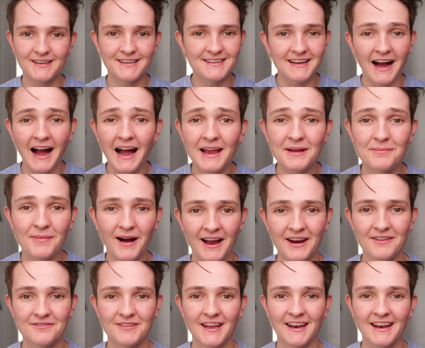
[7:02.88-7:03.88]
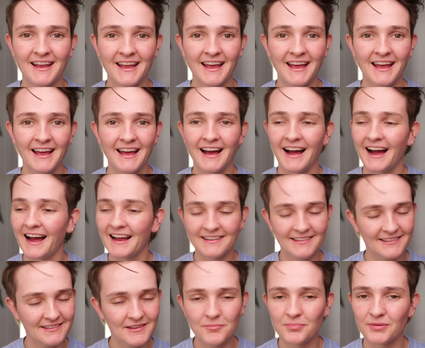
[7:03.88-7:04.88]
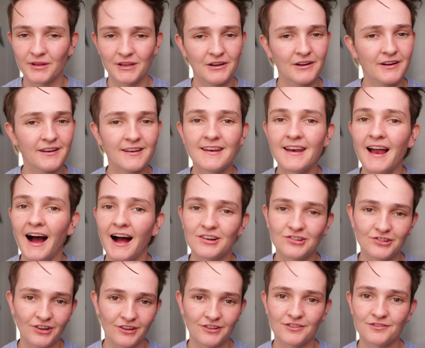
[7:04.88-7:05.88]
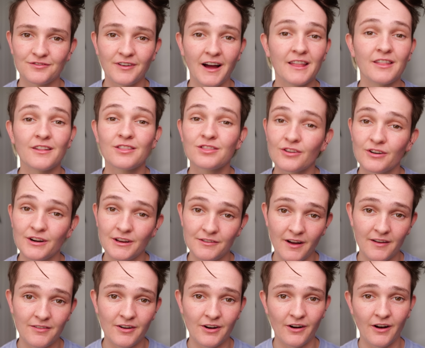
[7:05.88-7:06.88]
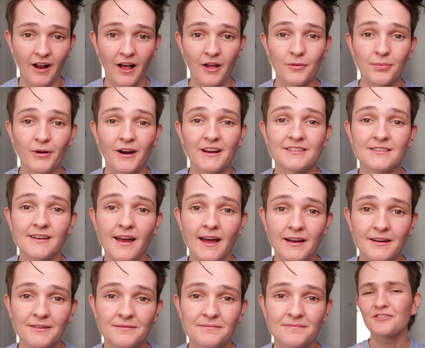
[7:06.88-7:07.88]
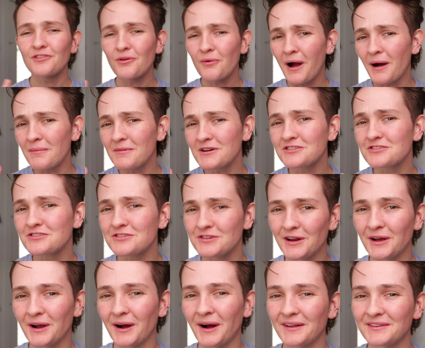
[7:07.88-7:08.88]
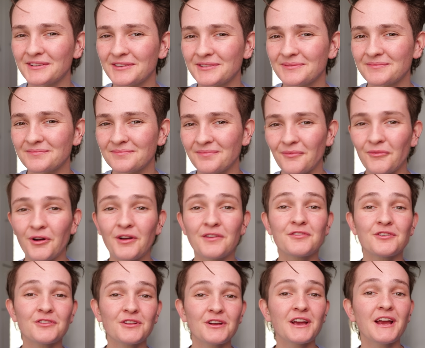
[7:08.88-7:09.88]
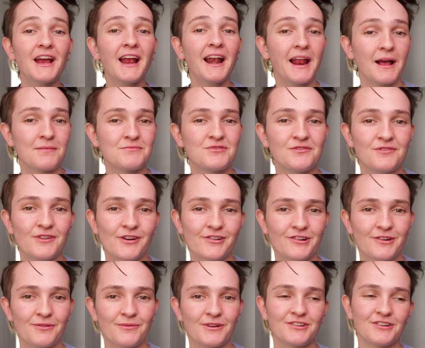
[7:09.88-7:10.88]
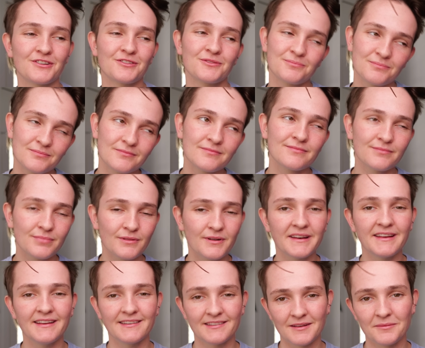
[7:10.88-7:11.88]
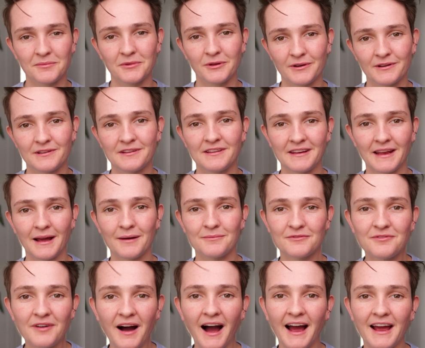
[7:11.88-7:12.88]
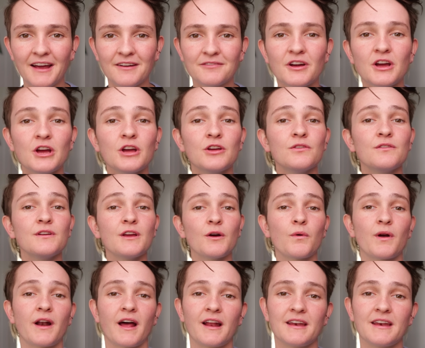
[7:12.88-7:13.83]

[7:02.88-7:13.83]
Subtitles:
dime out of it, I simply could not justify the $3,500 price tag. So how much should it cost? Well, if you're looking at an M2 version, which is pretty similar to the M5, you can get one